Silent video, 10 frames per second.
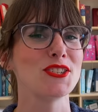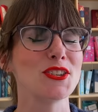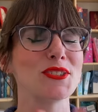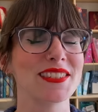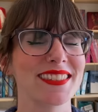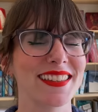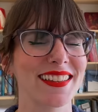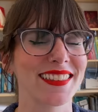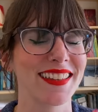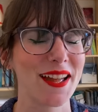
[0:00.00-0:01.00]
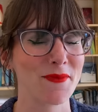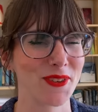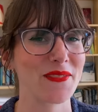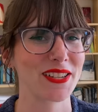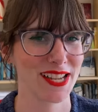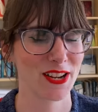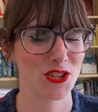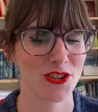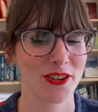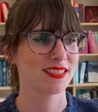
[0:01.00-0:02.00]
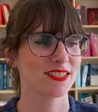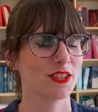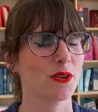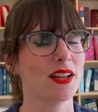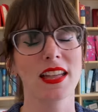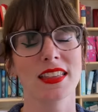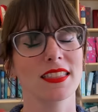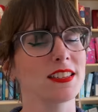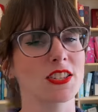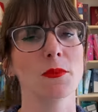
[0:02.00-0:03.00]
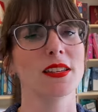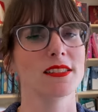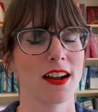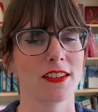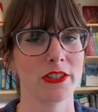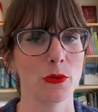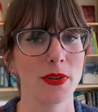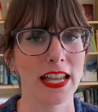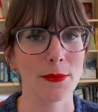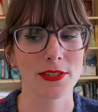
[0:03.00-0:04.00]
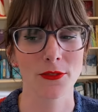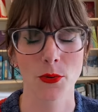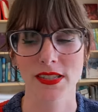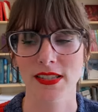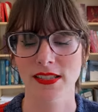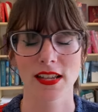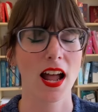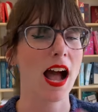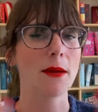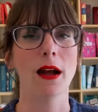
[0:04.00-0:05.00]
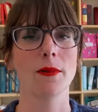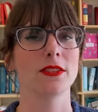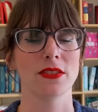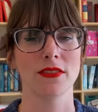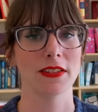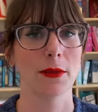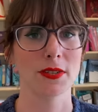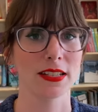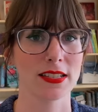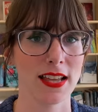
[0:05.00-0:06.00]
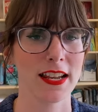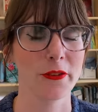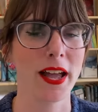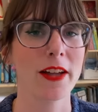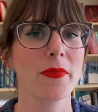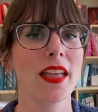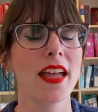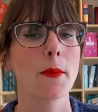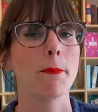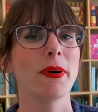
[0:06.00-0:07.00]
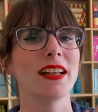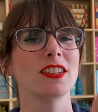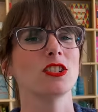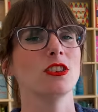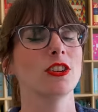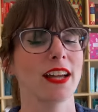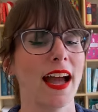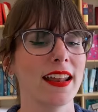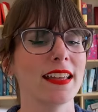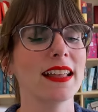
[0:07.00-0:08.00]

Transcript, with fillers: Do you see that I'm craving texture? So this could be entirely too many cables for one season. I probably don't even have time to knit this anyway but look at it.